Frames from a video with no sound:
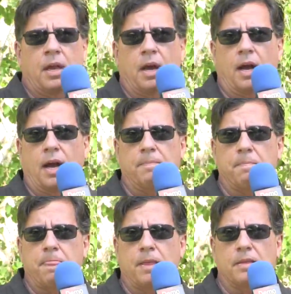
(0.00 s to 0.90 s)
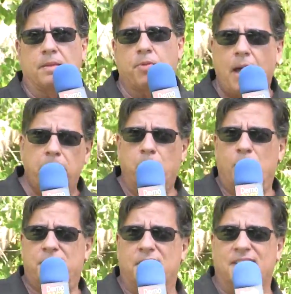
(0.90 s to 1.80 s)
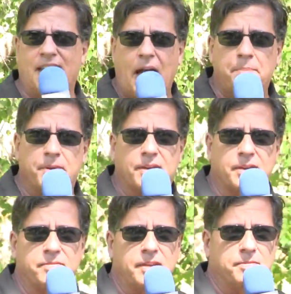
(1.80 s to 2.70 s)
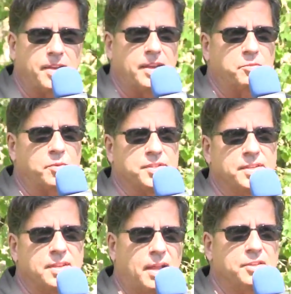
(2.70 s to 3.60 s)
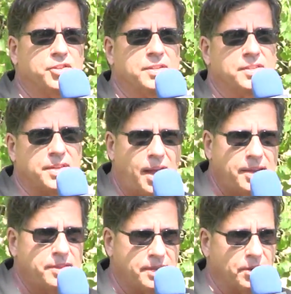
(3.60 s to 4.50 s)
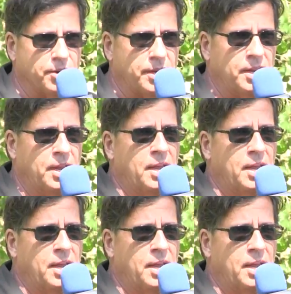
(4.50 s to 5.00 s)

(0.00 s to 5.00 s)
The problem was that the topic of the event was intelligent design theory,